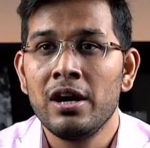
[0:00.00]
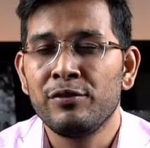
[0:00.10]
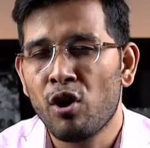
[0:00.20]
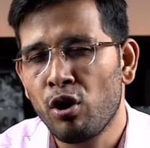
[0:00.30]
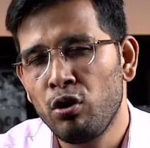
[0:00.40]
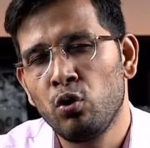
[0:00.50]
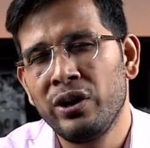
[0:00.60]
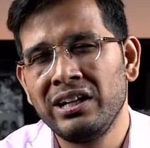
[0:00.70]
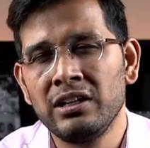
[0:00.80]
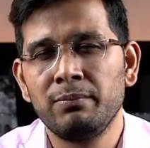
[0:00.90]
We all
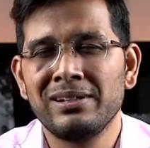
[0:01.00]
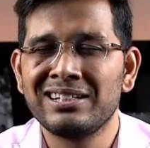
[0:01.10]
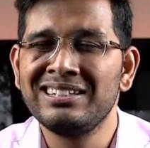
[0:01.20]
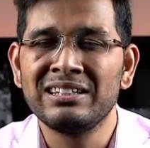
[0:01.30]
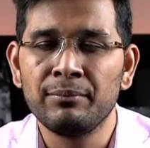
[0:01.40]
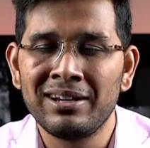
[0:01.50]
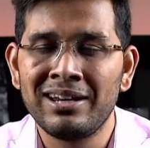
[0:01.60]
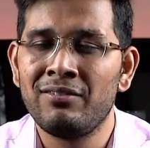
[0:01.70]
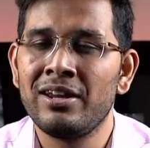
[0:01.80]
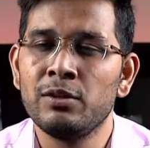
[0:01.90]
know Indian players are the similar
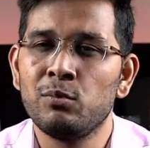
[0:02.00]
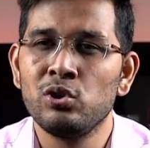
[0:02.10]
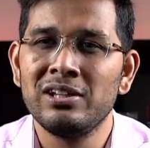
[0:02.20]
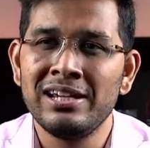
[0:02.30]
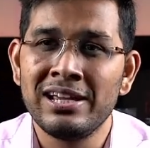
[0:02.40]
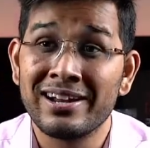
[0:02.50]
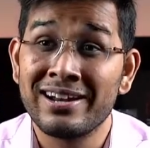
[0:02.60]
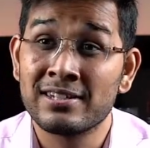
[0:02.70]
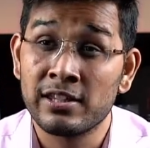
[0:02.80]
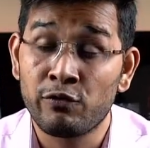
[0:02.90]
level in the both the league.
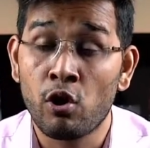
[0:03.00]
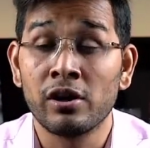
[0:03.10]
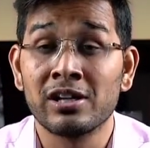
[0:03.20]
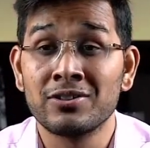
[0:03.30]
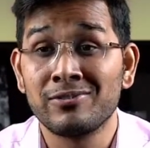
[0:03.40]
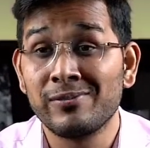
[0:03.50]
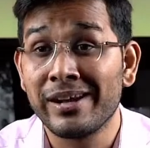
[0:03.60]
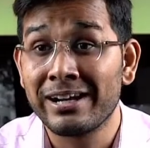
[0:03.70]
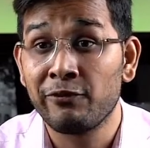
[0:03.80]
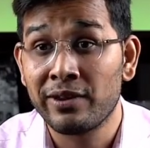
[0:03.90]
It's the foreigners which
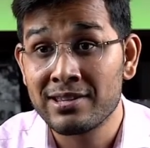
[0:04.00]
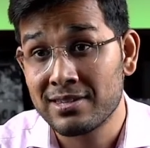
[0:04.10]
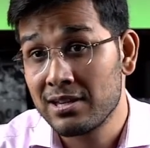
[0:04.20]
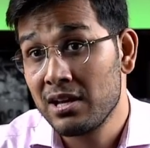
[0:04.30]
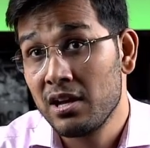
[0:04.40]
make difference.